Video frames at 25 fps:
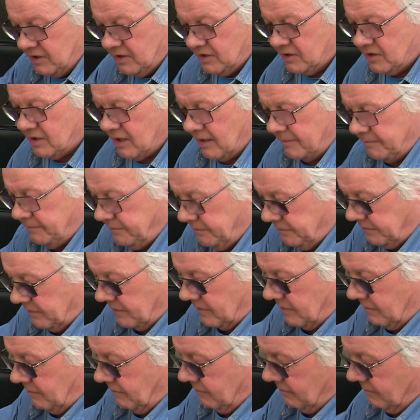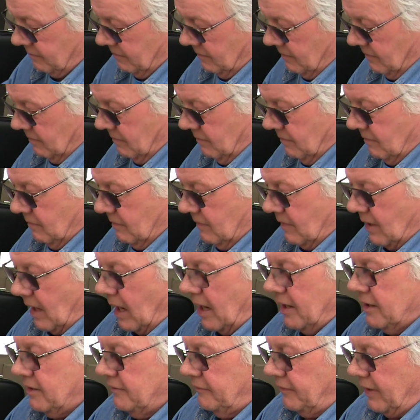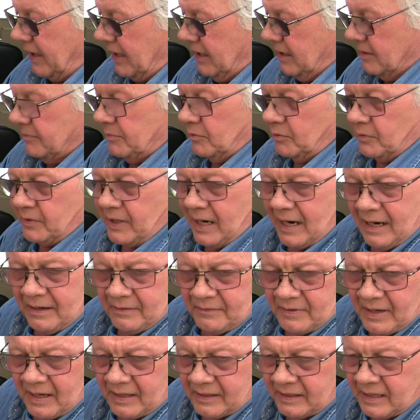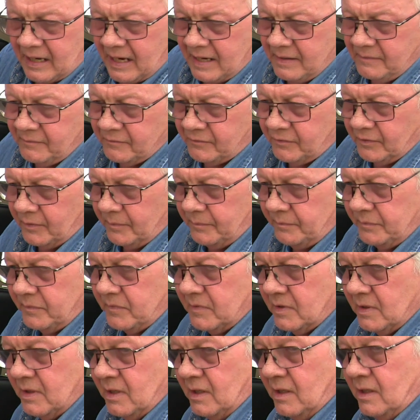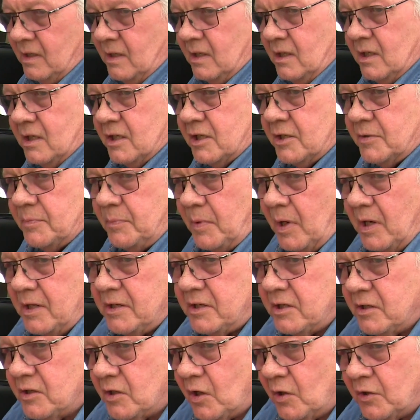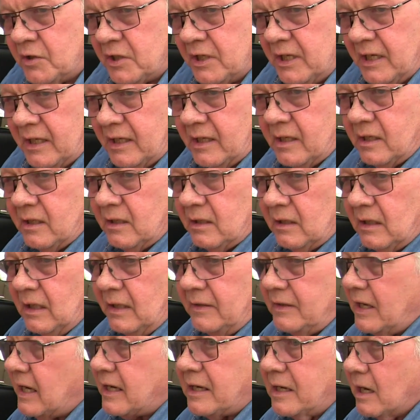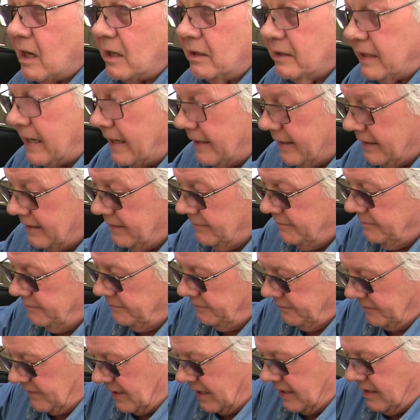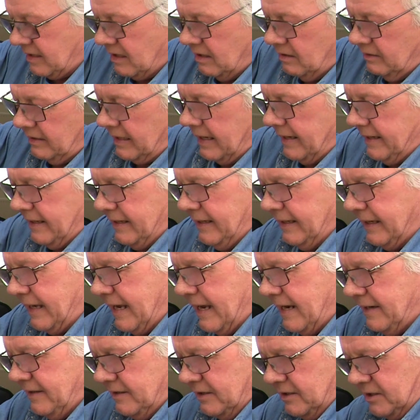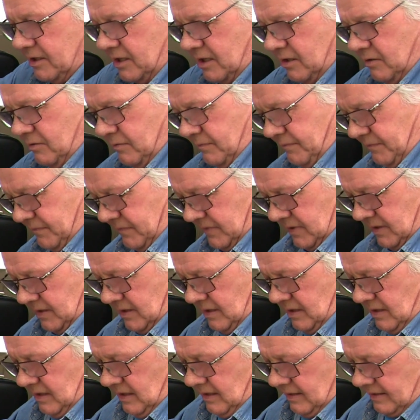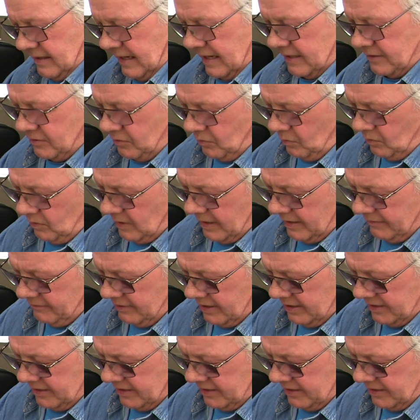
is unavailable now. That came from Spice Exotic and they can't get it. They can't get it again, so that's all there